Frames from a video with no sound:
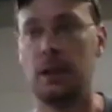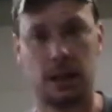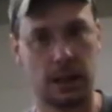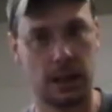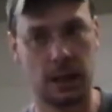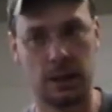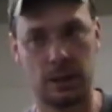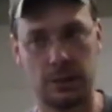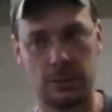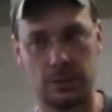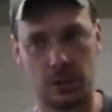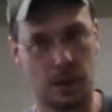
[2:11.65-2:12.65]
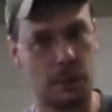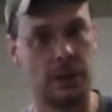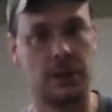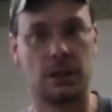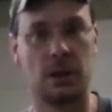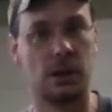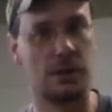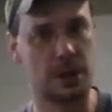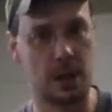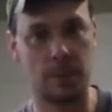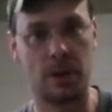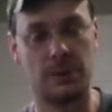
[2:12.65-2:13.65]
and so I went to Lowe's and
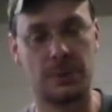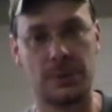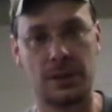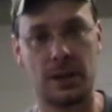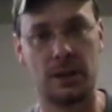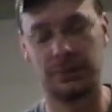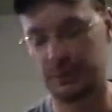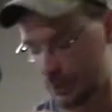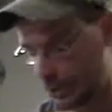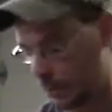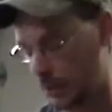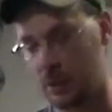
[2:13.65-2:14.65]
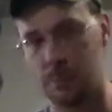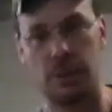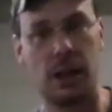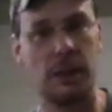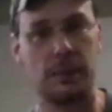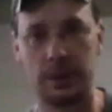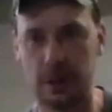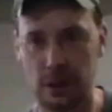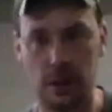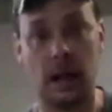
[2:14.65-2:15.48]
I bought some stuff, including the plywood.